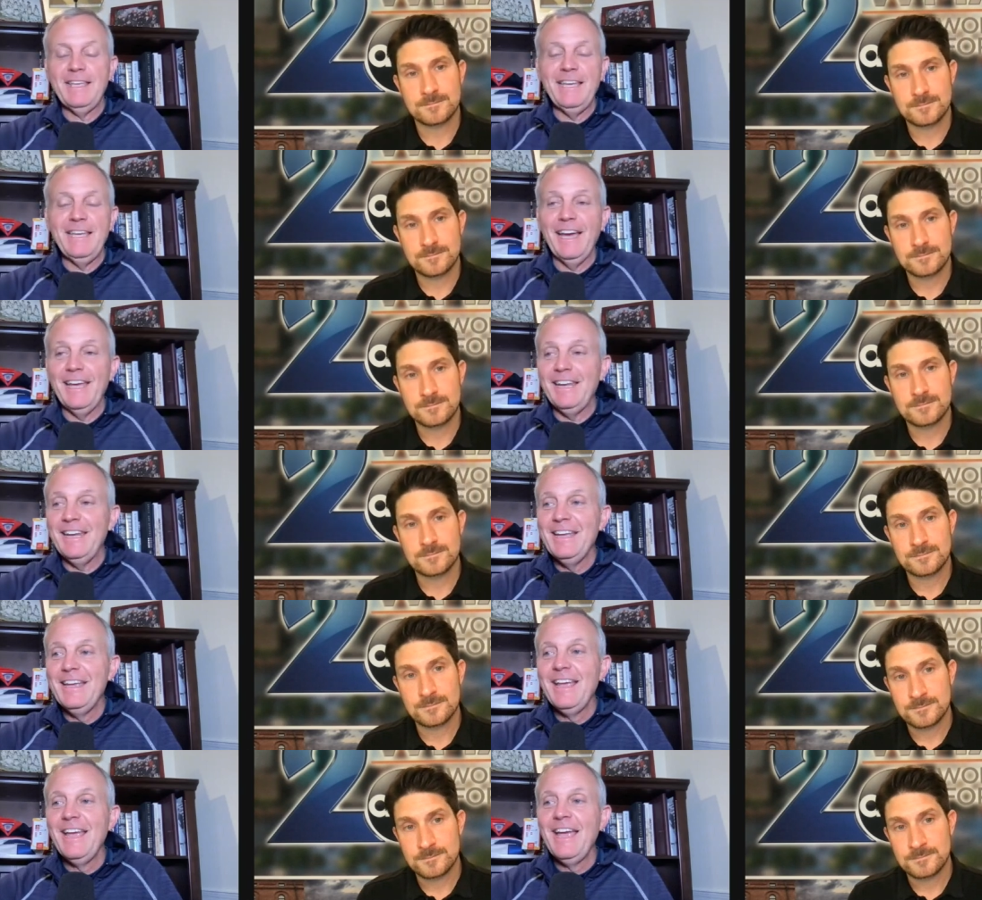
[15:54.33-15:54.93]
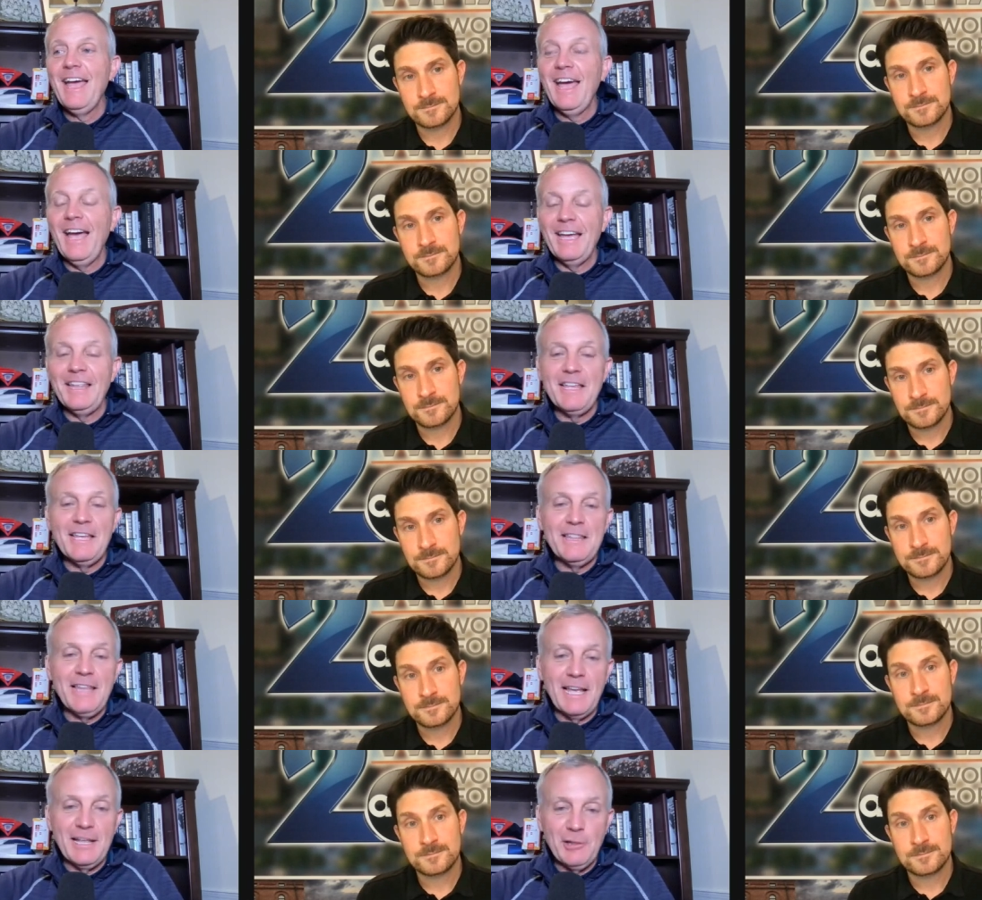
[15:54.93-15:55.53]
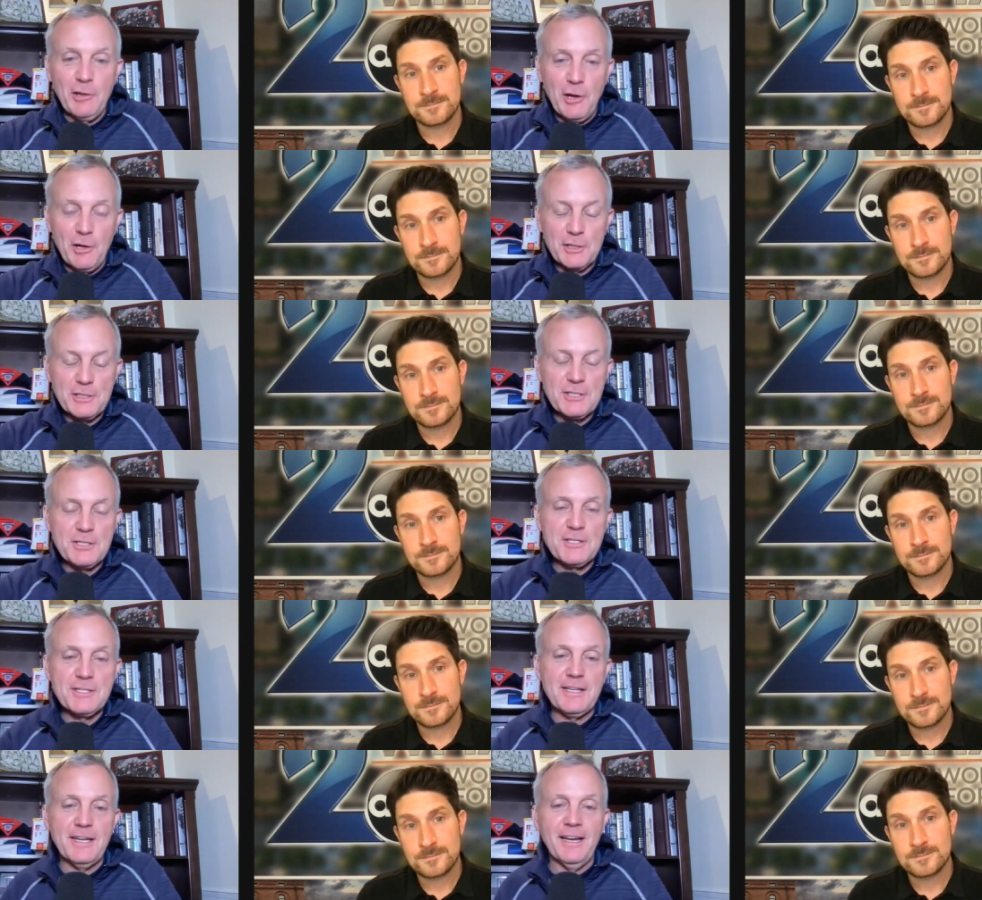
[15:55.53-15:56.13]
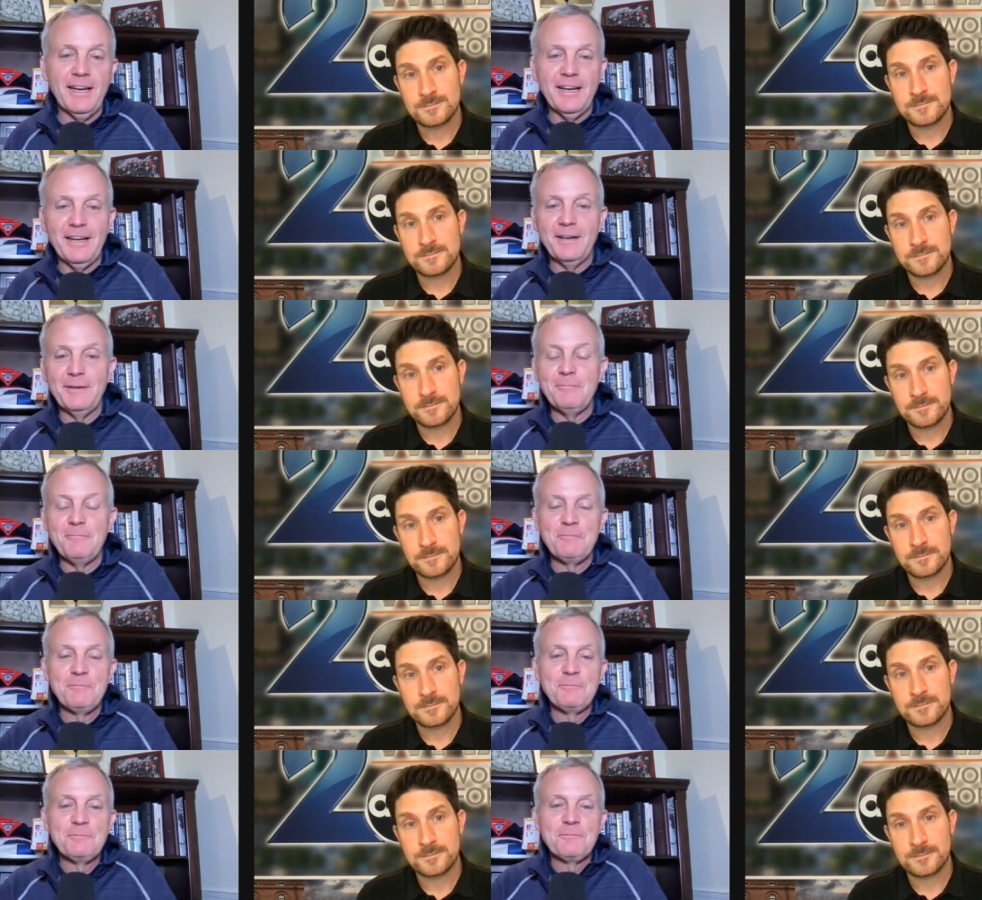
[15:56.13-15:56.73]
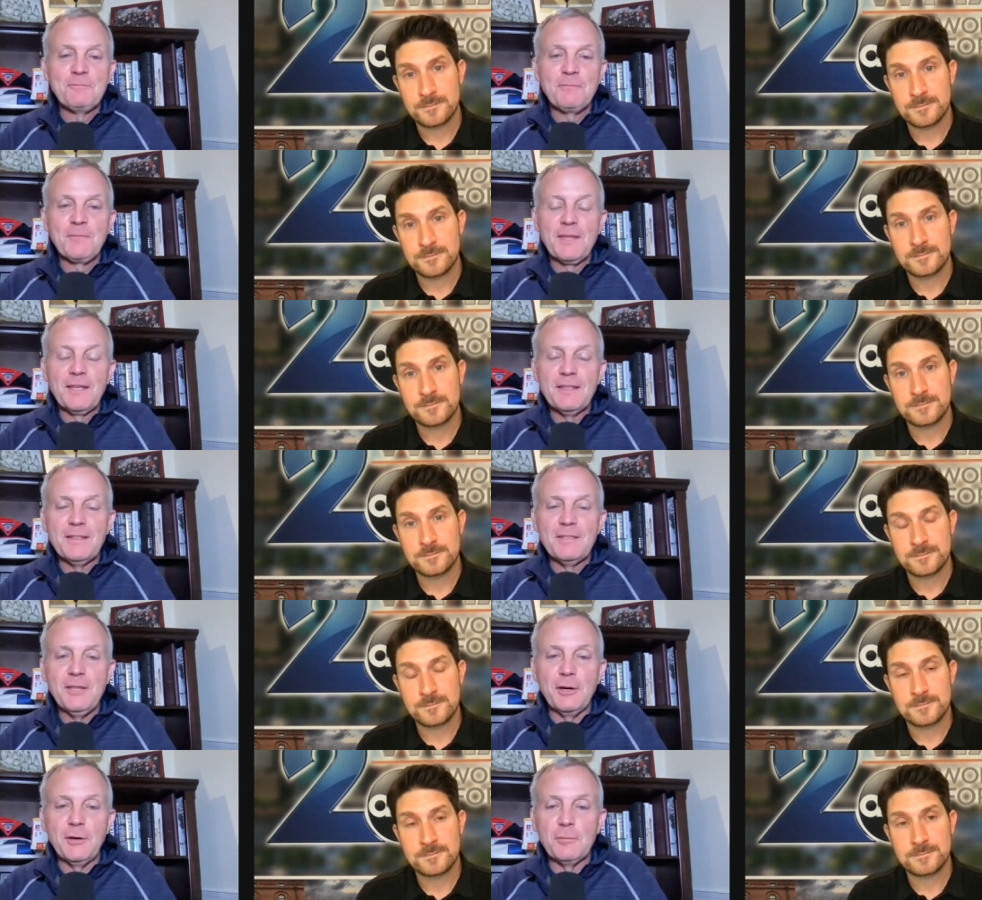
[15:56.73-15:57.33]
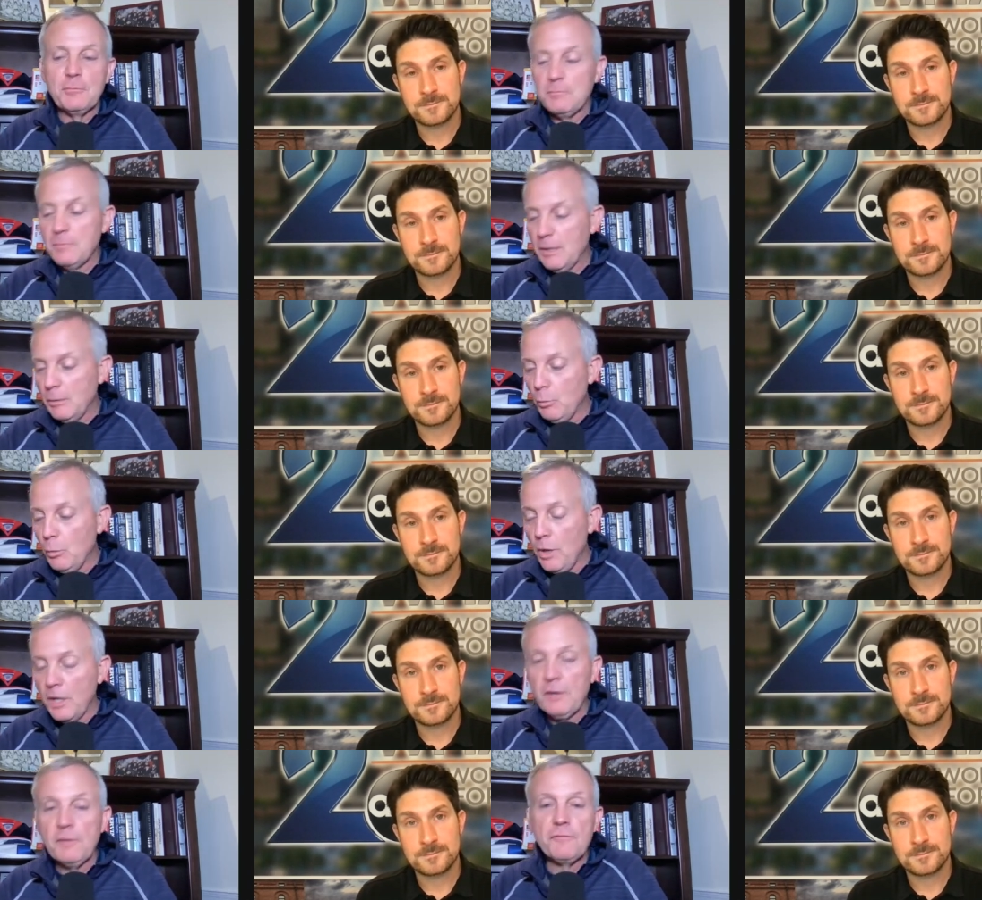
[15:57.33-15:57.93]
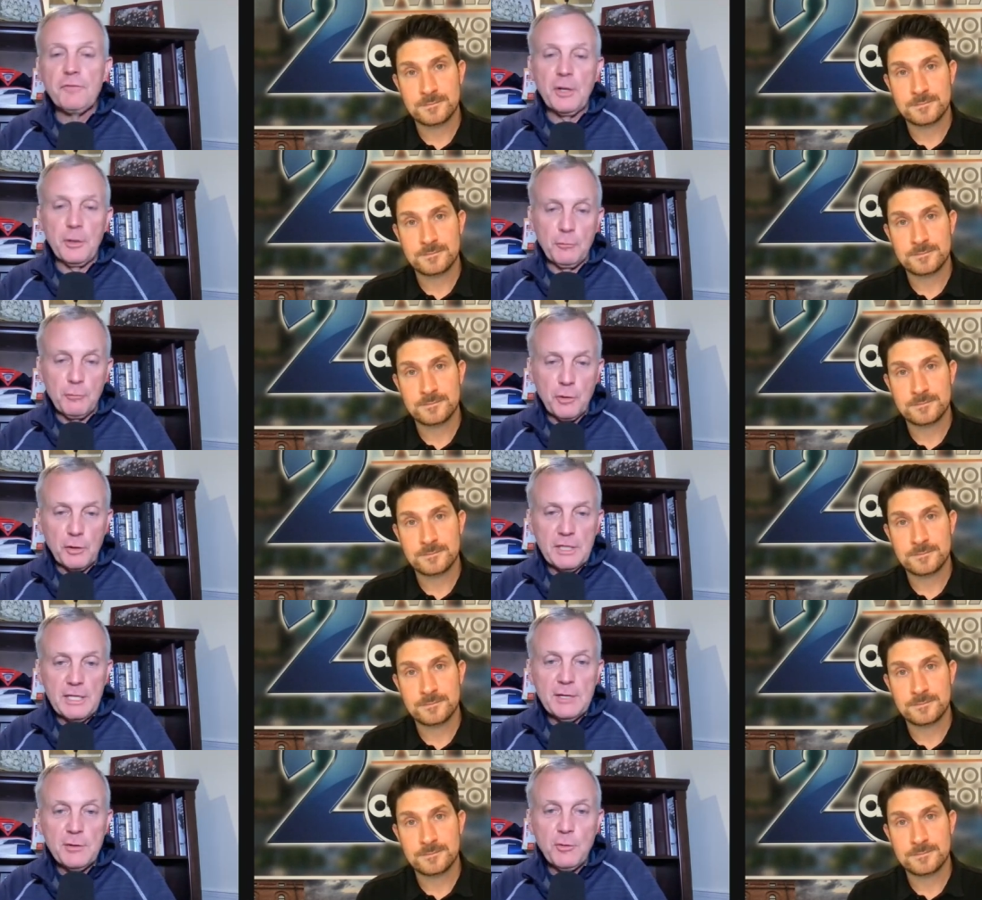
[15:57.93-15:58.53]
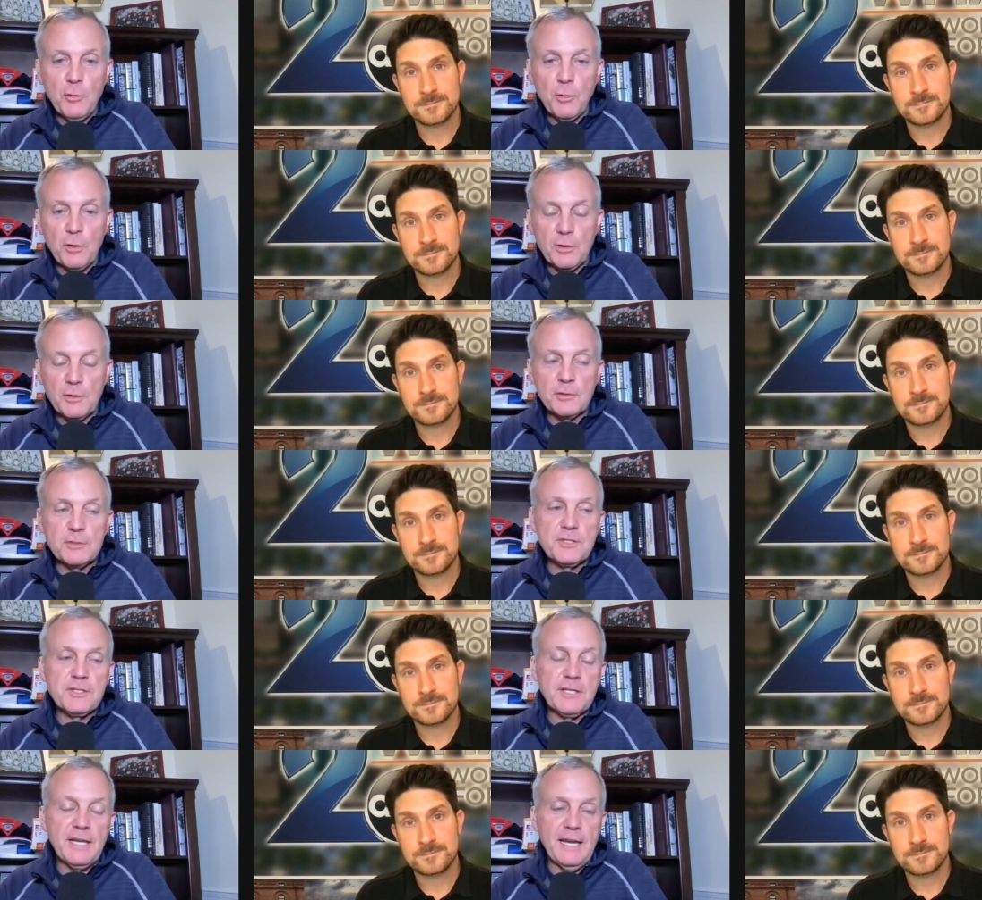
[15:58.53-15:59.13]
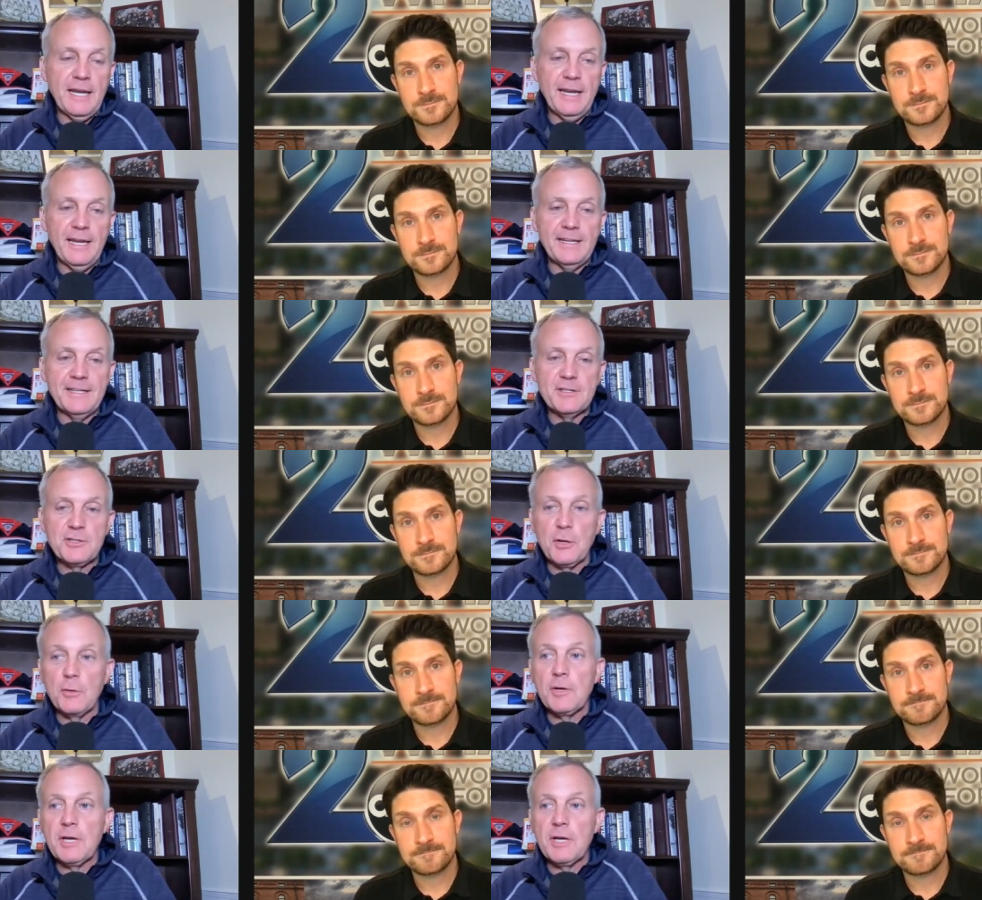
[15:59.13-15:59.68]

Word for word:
Speaker 1: yet, and then they lost. Um, their uh, one of their rookie corners, and so